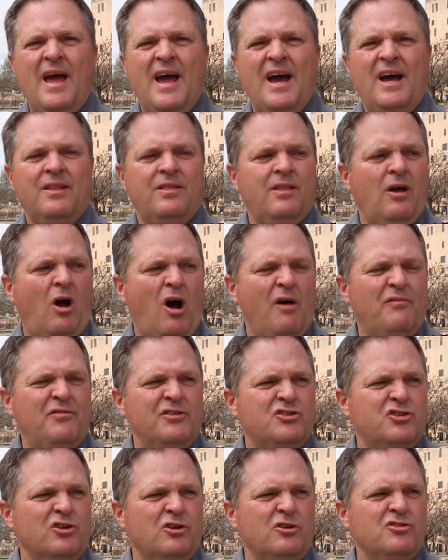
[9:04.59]
that,
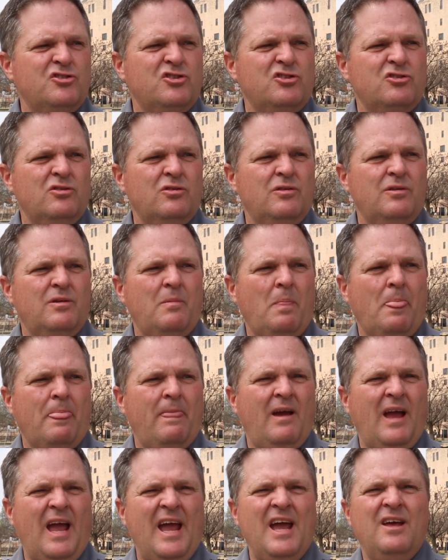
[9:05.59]
officers
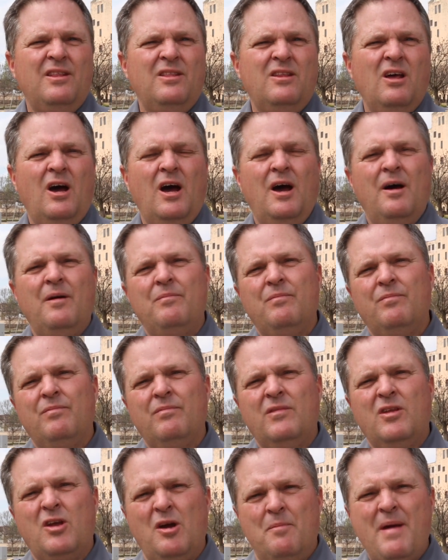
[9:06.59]
and
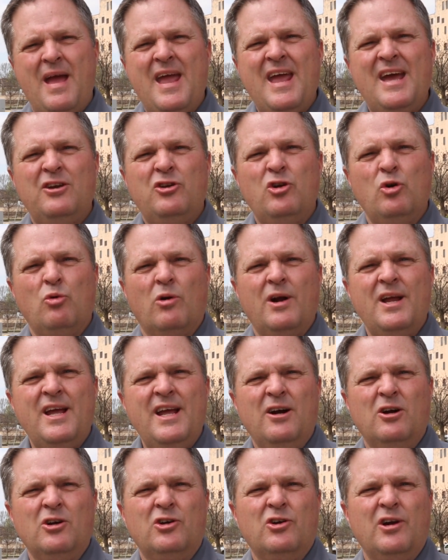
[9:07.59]
command who were
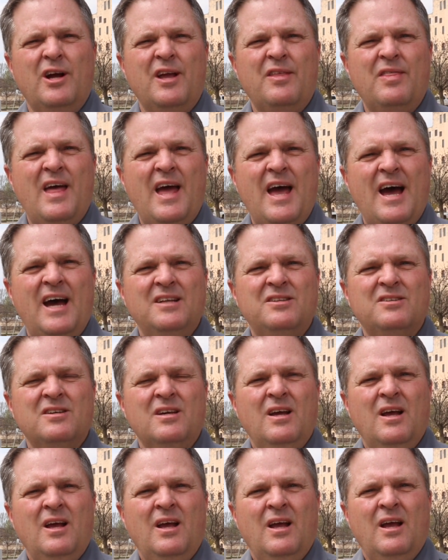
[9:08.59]
here during that
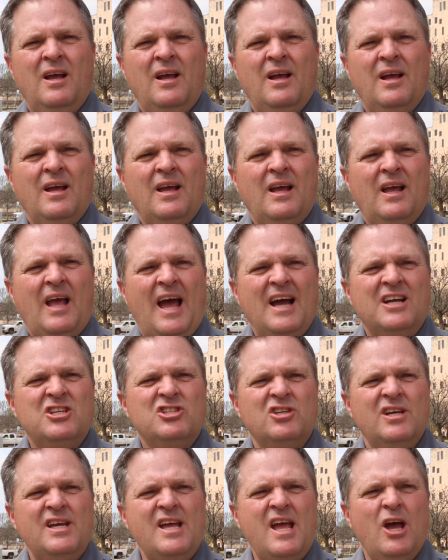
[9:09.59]

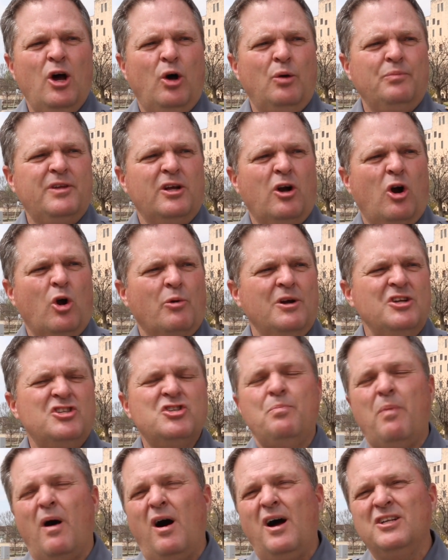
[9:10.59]
actually helped in our
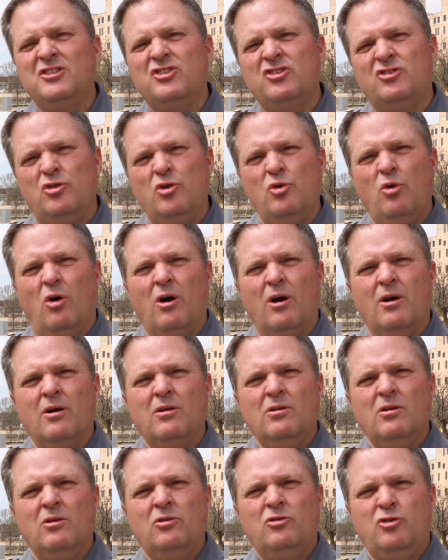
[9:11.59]
response to our
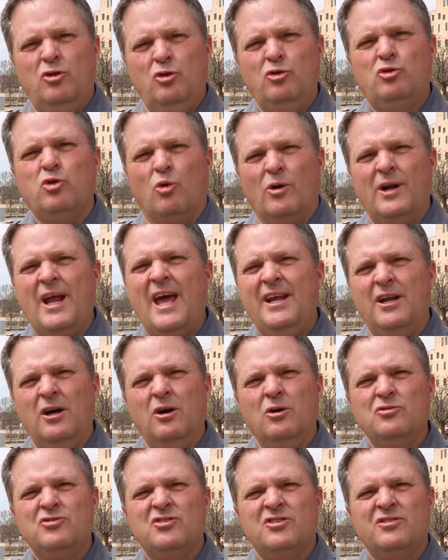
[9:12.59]
2
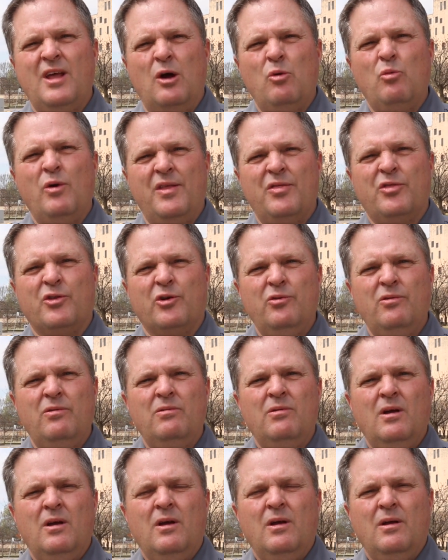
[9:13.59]
tornadoes that went through
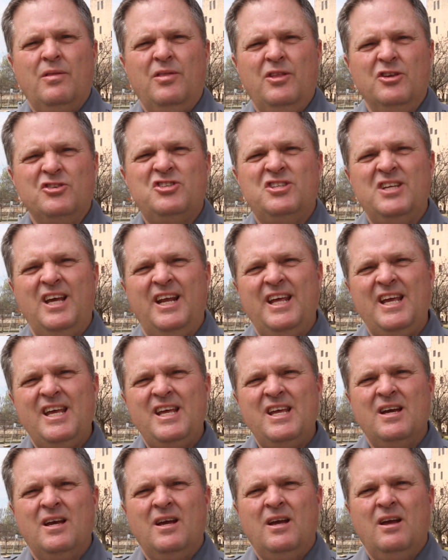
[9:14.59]
the
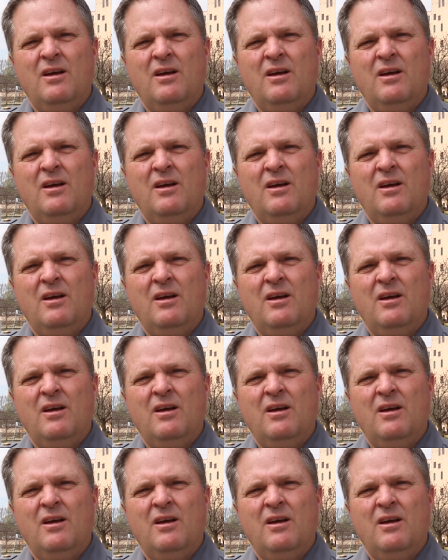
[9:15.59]
city.